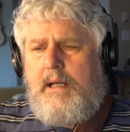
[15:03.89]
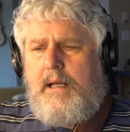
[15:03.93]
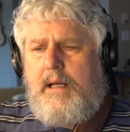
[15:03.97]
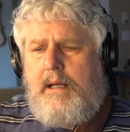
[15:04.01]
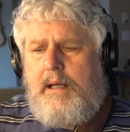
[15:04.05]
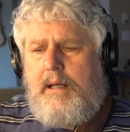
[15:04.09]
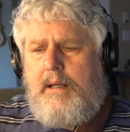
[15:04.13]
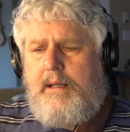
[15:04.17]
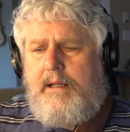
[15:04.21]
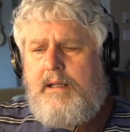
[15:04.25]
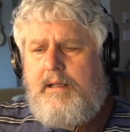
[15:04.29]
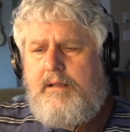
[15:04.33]

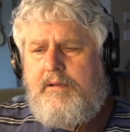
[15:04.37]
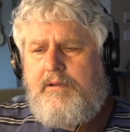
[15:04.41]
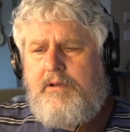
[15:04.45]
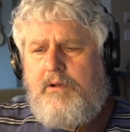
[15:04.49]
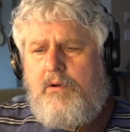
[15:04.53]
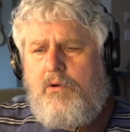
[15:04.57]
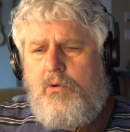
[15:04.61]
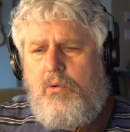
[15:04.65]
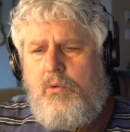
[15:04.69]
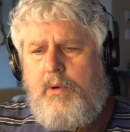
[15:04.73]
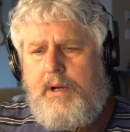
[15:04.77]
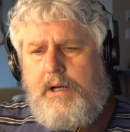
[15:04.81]

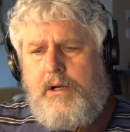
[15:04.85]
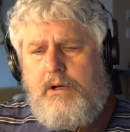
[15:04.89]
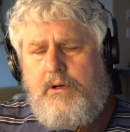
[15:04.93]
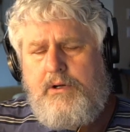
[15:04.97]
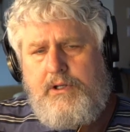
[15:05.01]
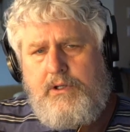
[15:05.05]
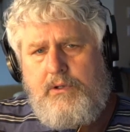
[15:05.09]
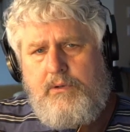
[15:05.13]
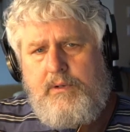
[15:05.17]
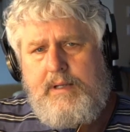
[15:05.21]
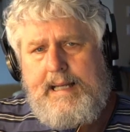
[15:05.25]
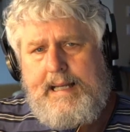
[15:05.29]
The quicker
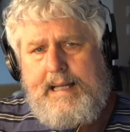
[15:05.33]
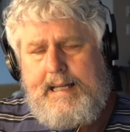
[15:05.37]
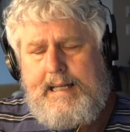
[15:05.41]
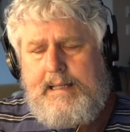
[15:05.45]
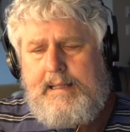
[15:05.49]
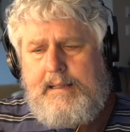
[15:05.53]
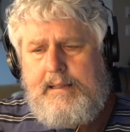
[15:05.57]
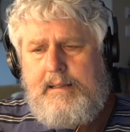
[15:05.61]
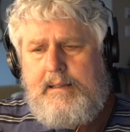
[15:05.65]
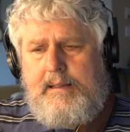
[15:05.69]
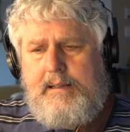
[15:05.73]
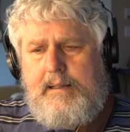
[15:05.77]
you
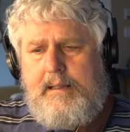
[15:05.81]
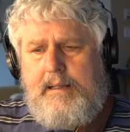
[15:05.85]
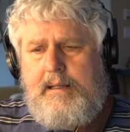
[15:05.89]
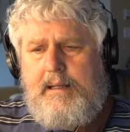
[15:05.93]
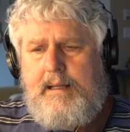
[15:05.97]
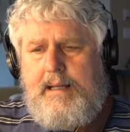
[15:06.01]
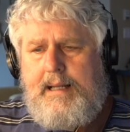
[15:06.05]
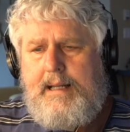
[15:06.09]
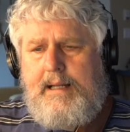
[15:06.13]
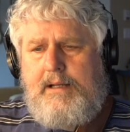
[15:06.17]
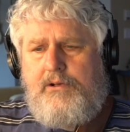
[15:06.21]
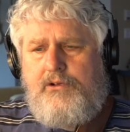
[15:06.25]
get
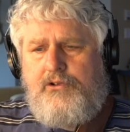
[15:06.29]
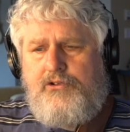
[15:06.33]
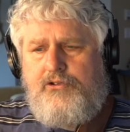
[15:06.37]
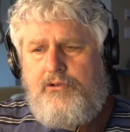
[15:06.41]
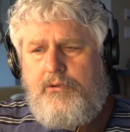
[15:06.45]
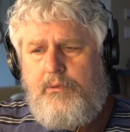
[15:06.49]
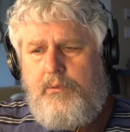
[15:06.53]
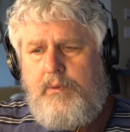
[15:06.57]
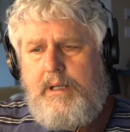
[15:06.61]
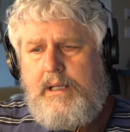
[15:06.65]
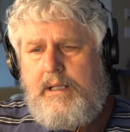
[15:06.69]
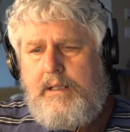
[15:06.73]
at
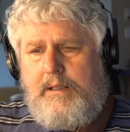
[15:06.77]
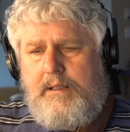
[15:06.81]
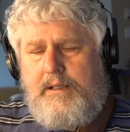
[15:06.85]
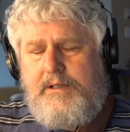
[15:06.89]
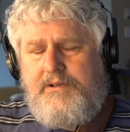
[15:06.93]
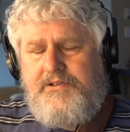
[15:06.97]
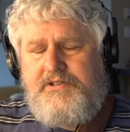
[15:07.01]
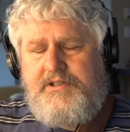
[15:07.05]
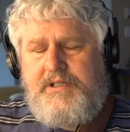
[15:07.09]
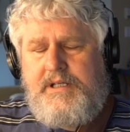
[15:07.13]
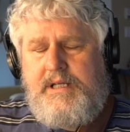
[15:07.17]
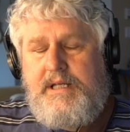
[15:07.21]
doing this,